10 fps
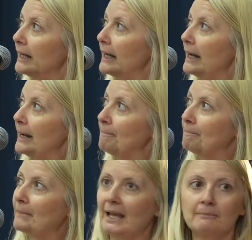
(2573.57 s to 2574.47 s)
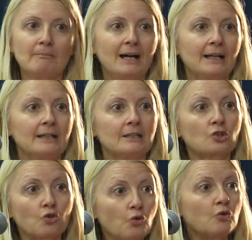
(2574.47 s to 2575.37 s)
And my
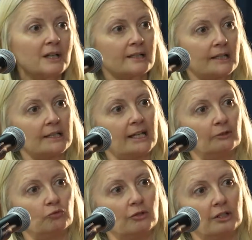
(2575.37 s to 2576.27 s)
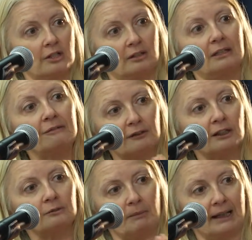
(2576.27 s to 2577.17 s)
school, as I said, was
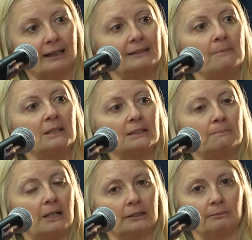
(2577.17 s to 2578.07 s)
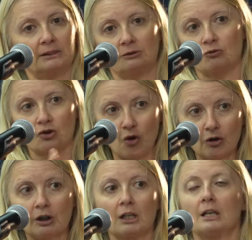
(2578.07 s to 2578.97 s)
different. My academic department, it was
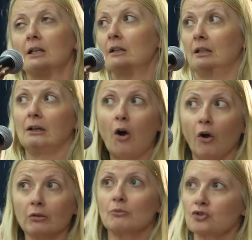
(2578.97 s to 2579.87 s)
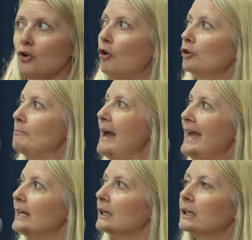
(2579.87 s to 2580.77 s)
almost all
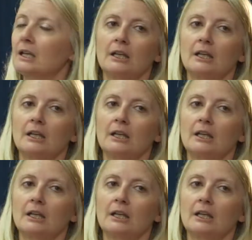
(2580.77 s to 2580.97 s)
male.